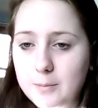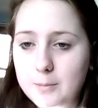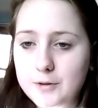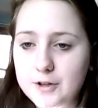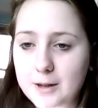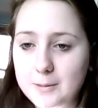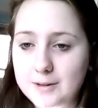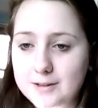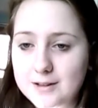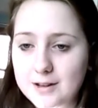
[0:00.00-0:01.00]

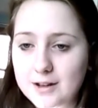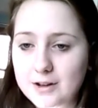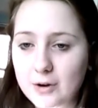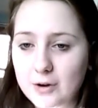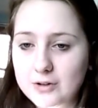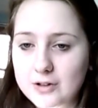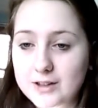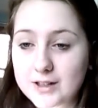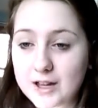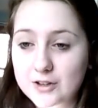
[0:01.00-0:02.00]
pajamas, cot,
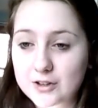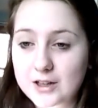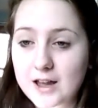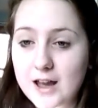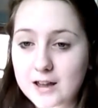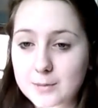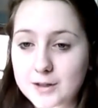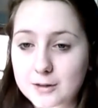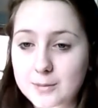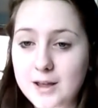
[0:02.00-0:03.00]
naturally,
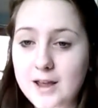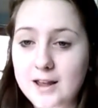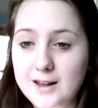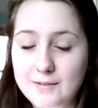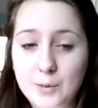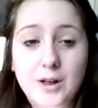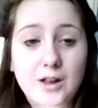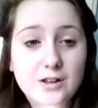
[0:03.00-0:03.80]
aluminium, and envelope.